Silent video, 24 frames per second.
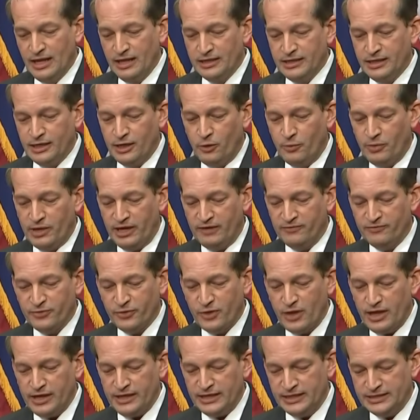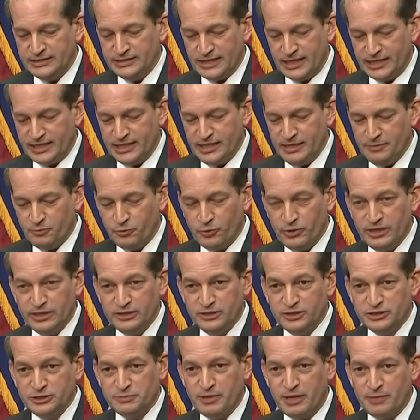You know, what I've thought is I keep reading
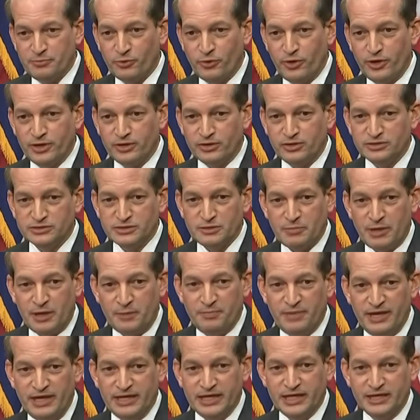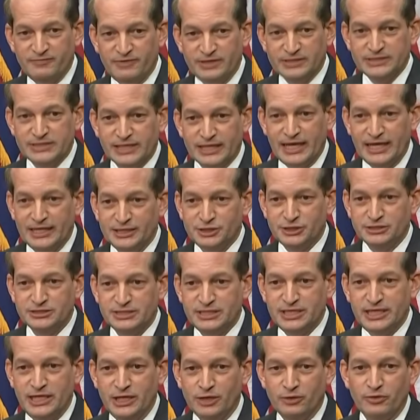newspaper articles about pending investigations
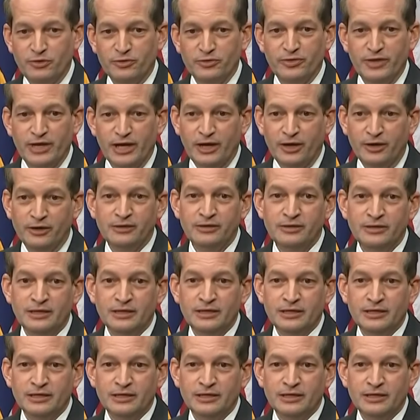here or there.